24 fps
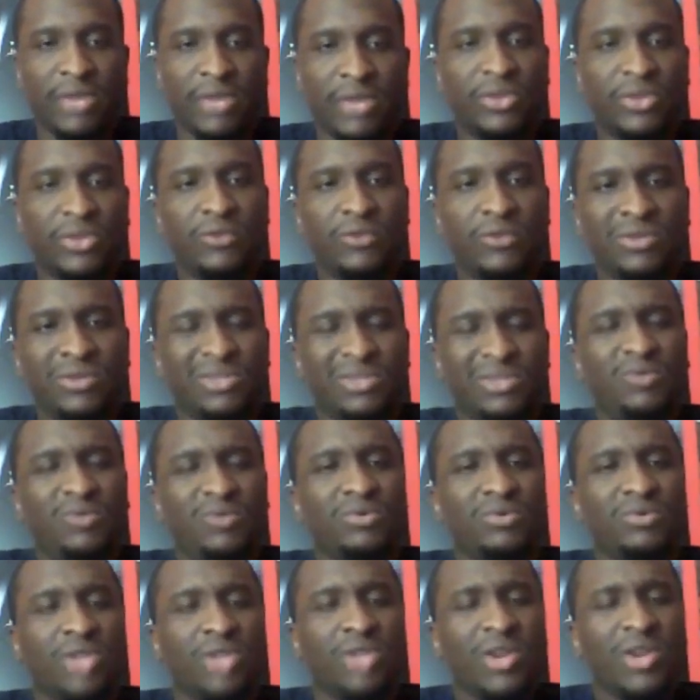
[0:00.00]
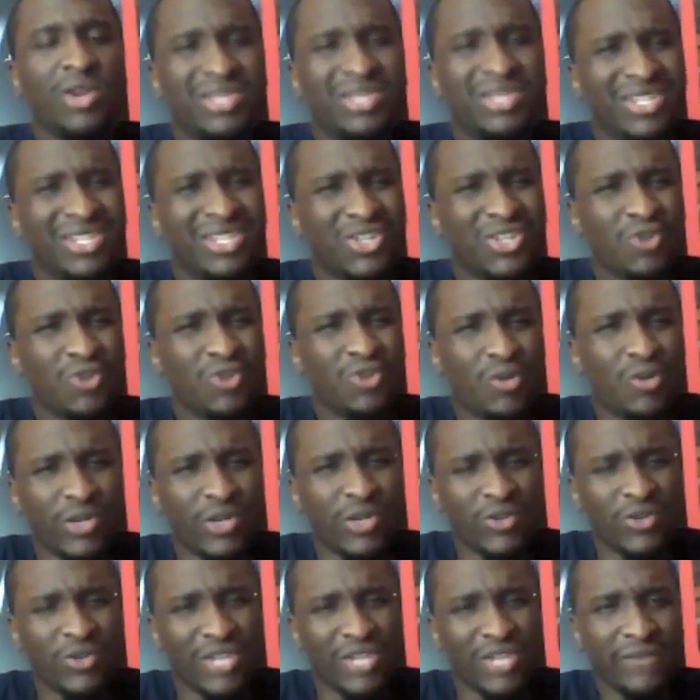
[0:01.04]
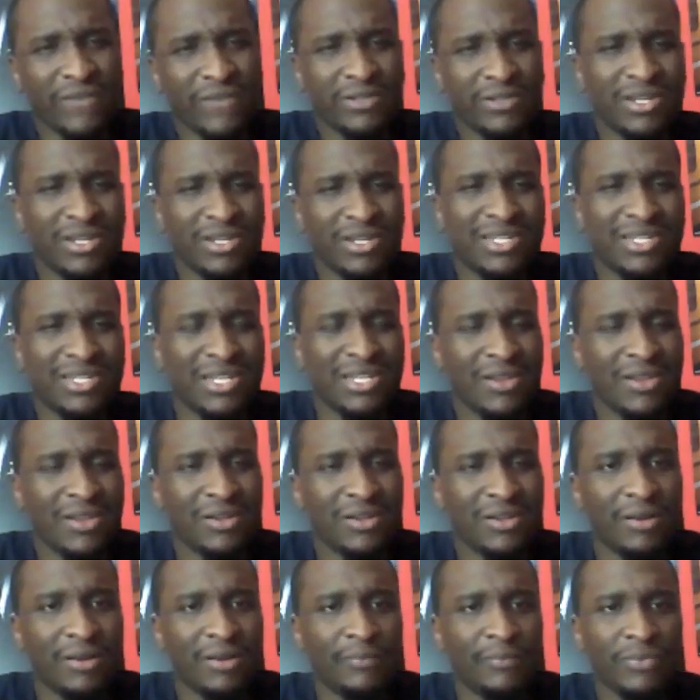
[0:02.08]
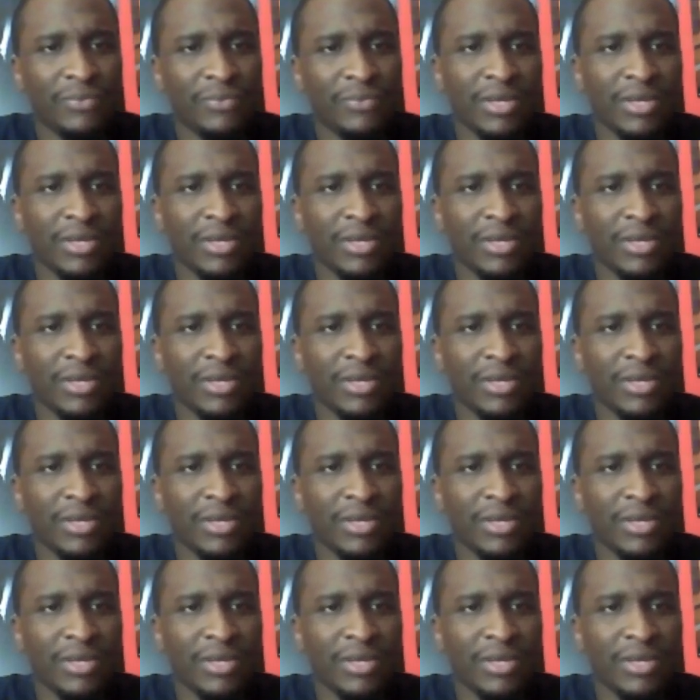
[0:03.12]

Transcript: 36-year-old Richard Jefferson still out there